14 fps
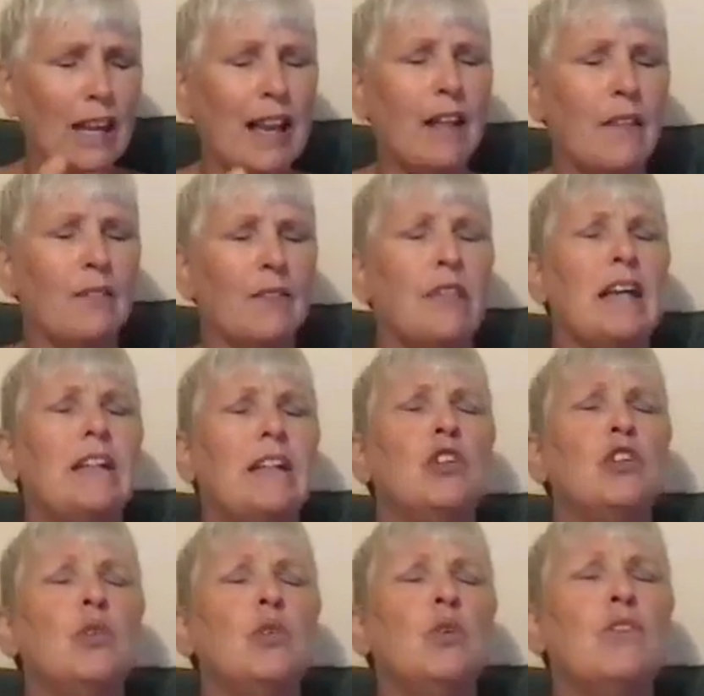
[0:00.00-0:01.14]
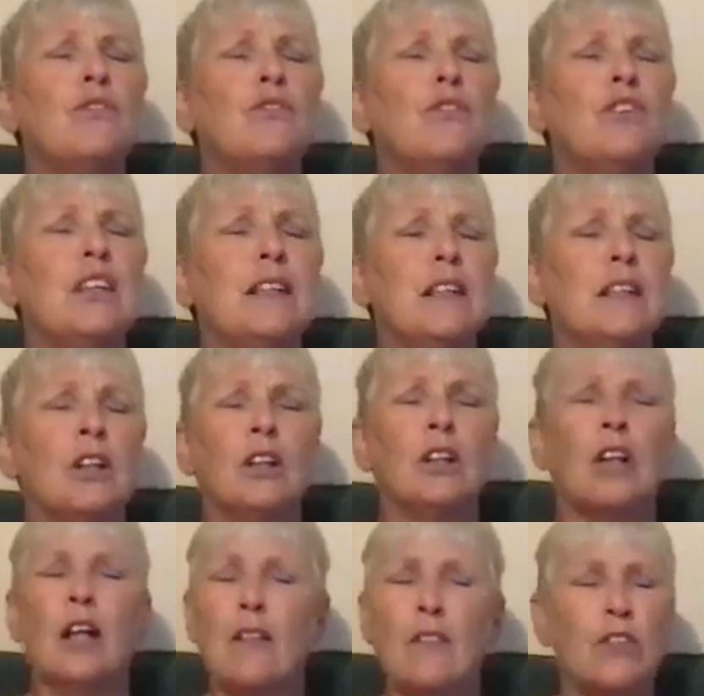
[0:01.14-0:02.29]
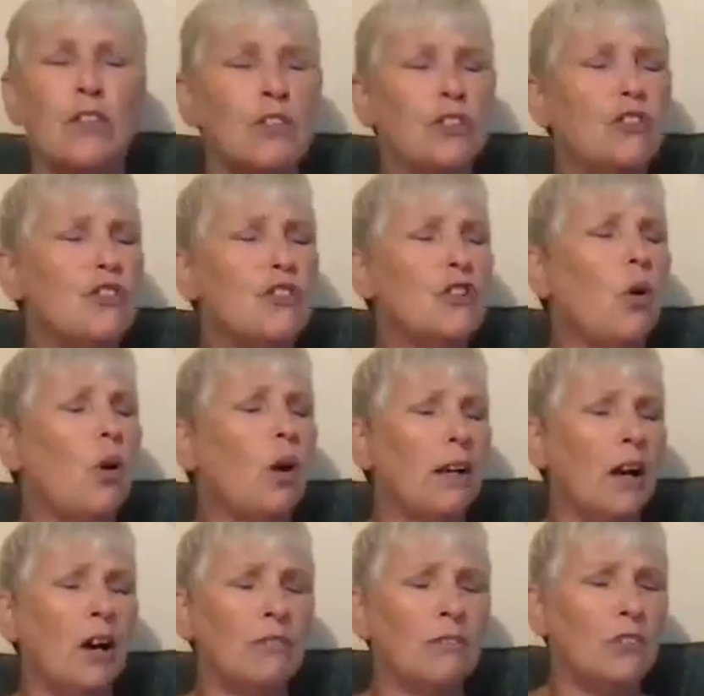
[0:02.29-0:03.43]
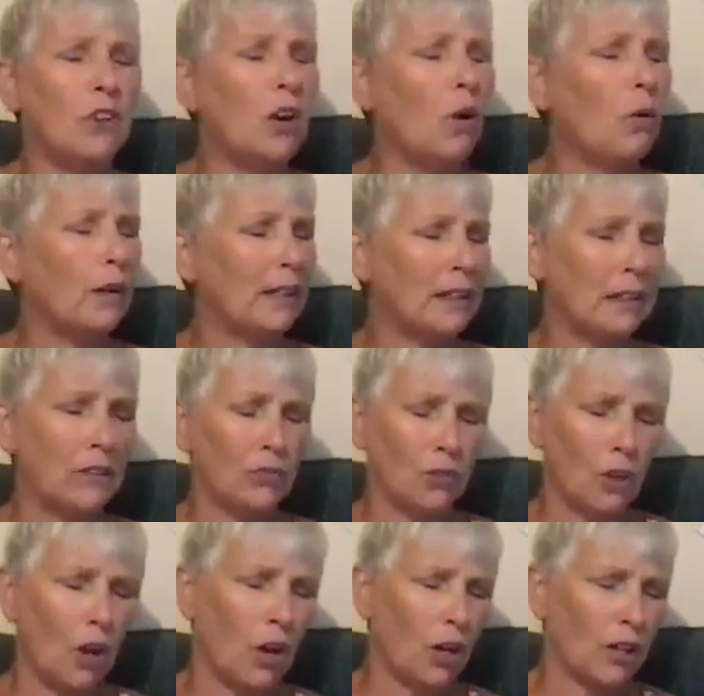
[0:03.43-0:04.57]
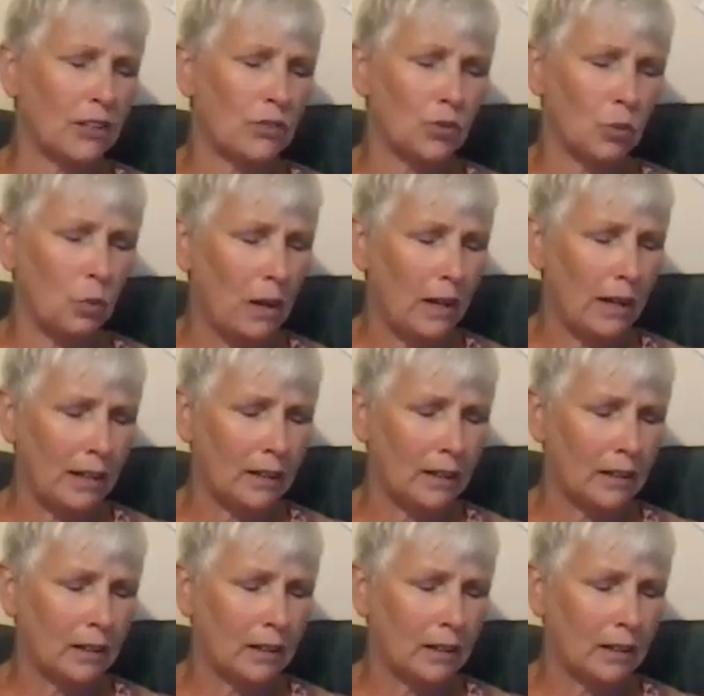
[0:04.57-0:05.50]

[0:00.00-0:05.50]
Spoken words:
and then you feel the joy of knowing it is on its way.